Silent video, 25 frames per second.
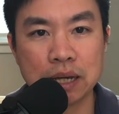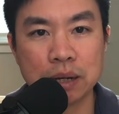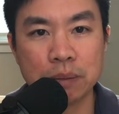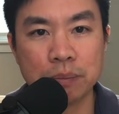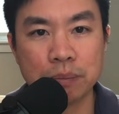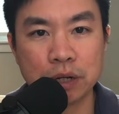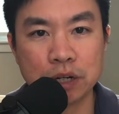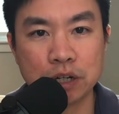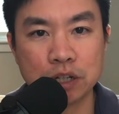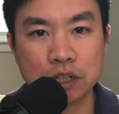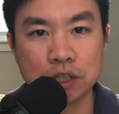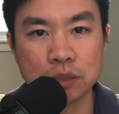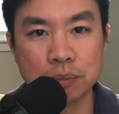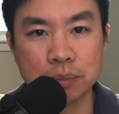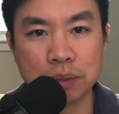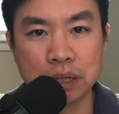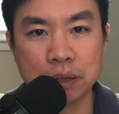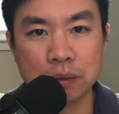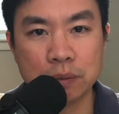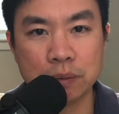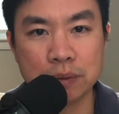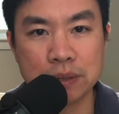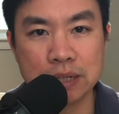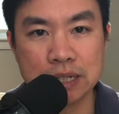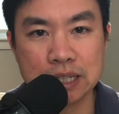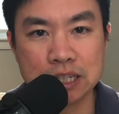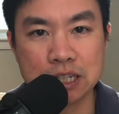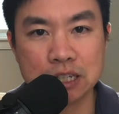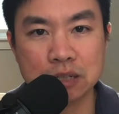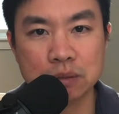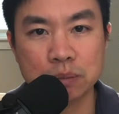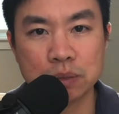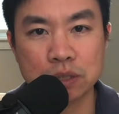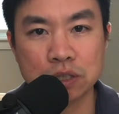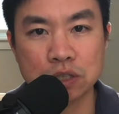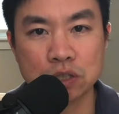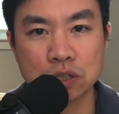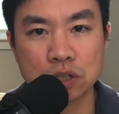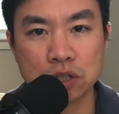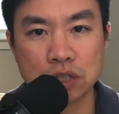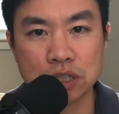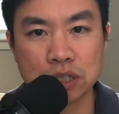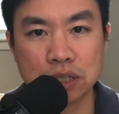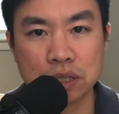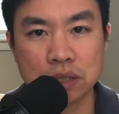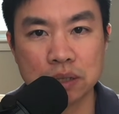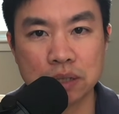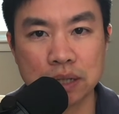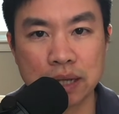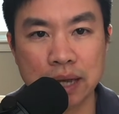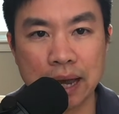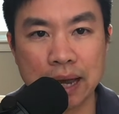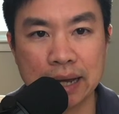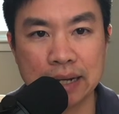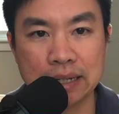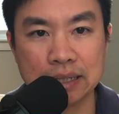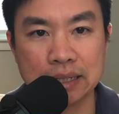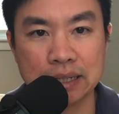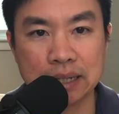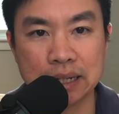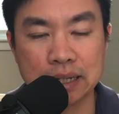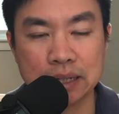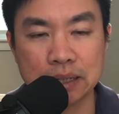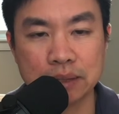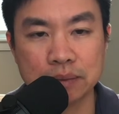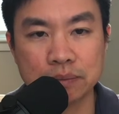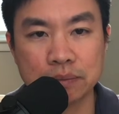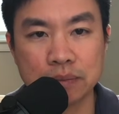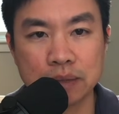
appear to be a reasonable surgical candidate.